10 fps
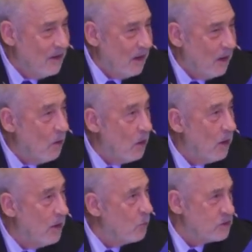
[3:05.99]
Uh,
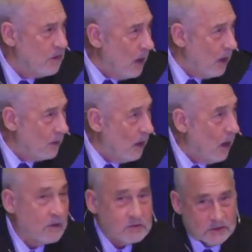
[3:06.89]
it was not
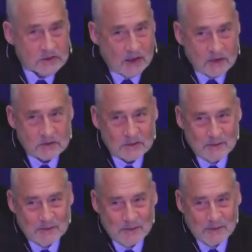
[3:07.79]
our success,
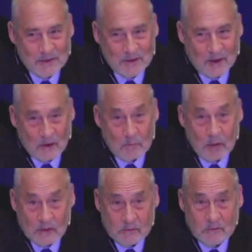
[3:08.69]
uh,
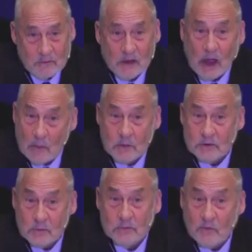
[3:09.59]
but
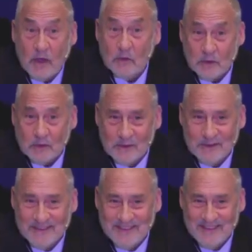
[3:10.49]
communism's failure
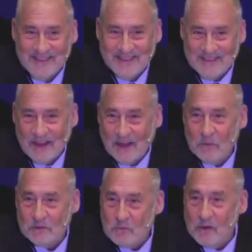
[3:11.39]

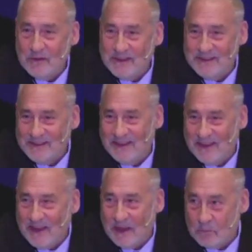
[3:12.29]
that was really
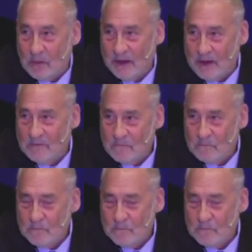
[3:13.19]
uh, at play.